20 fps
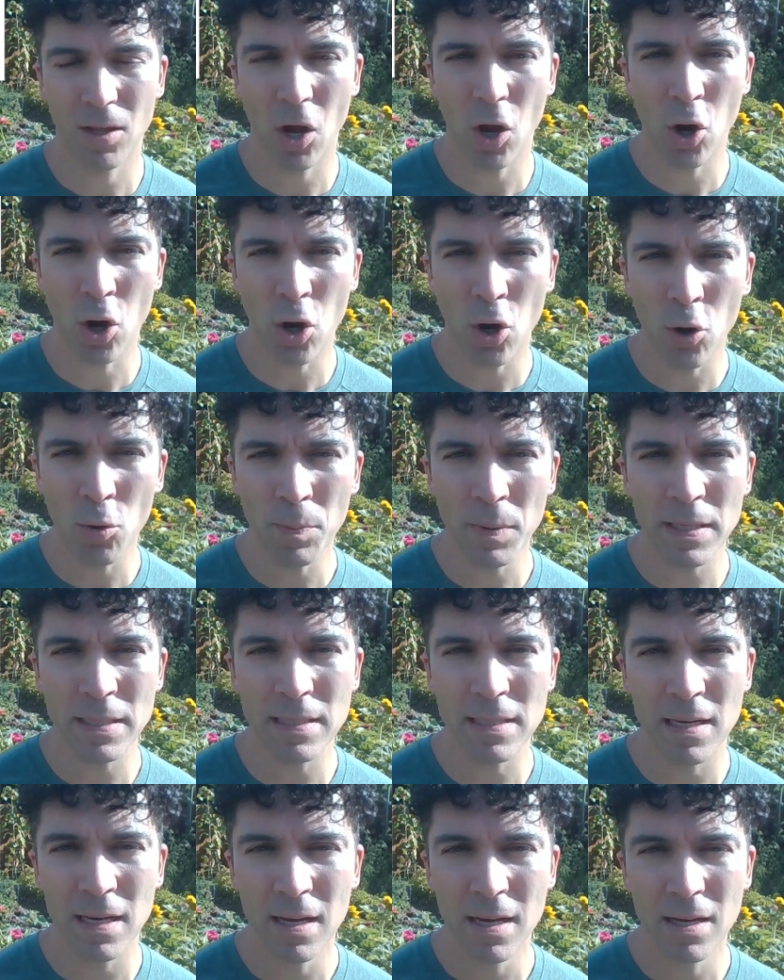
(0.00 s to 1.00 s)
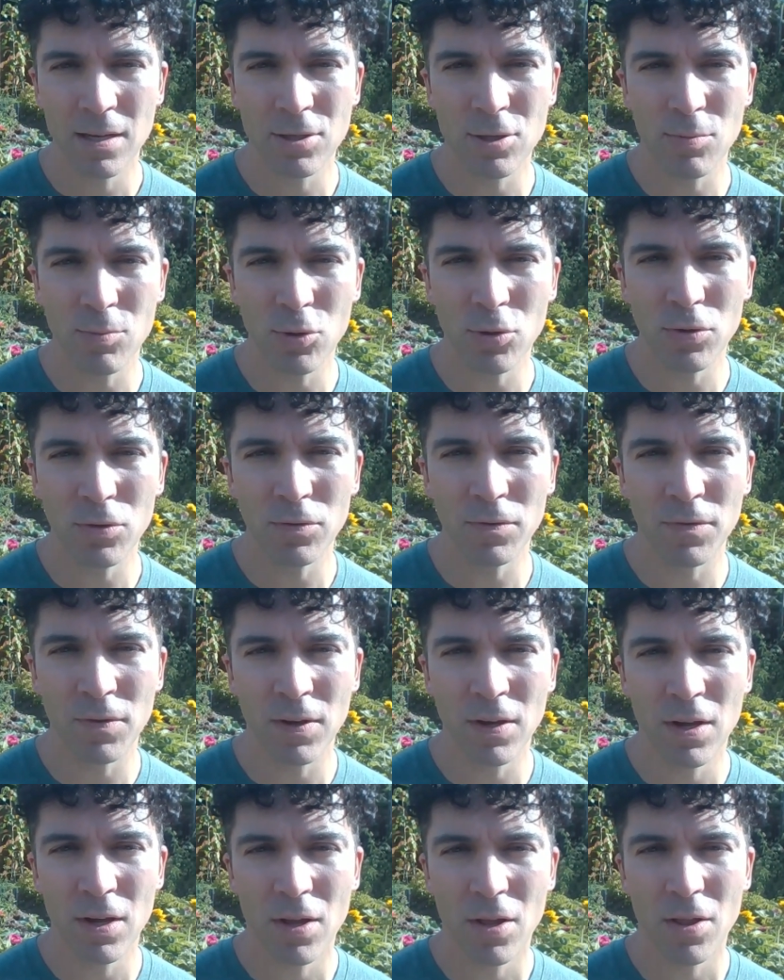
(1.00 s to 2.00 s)
Our hope is to move
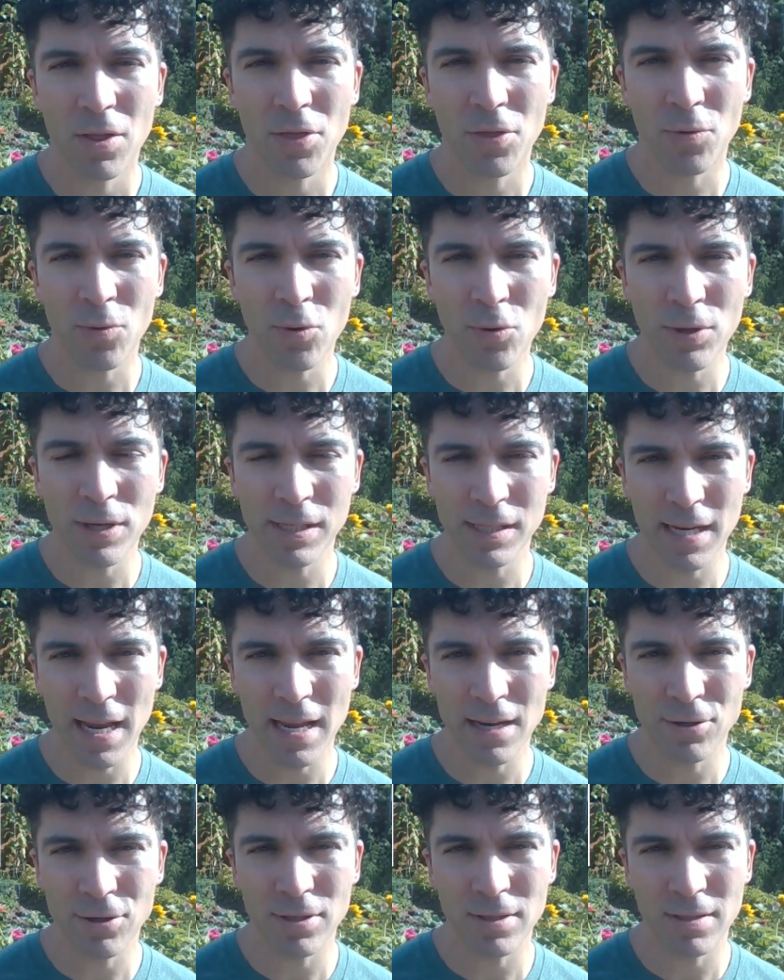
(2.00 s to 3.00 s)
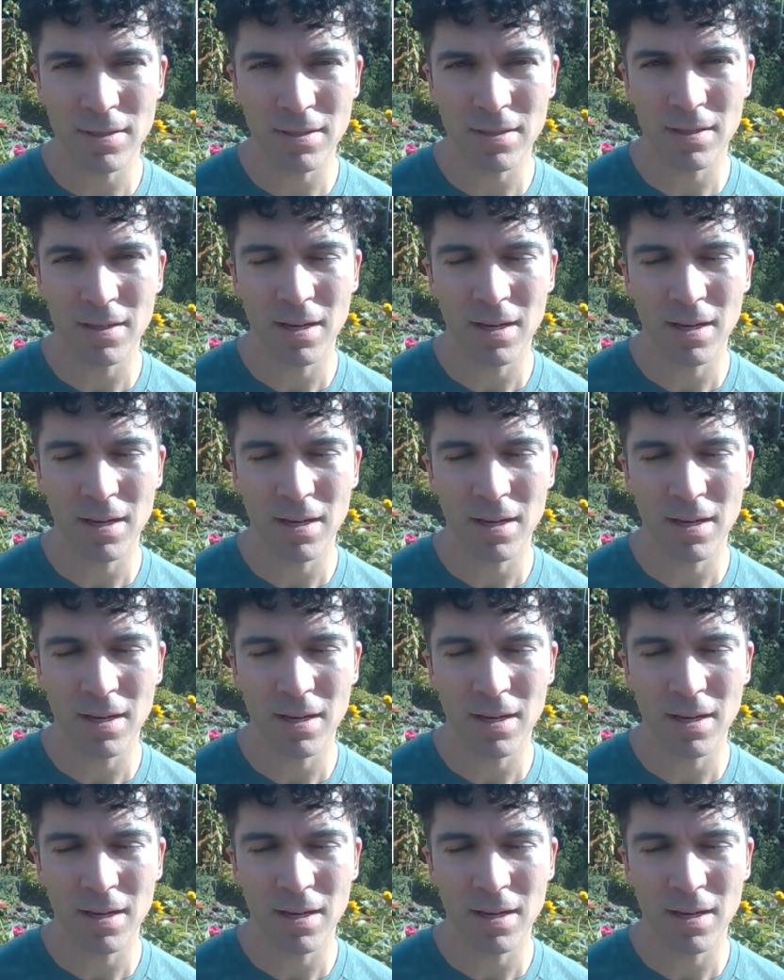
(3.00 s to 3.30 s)
through the stages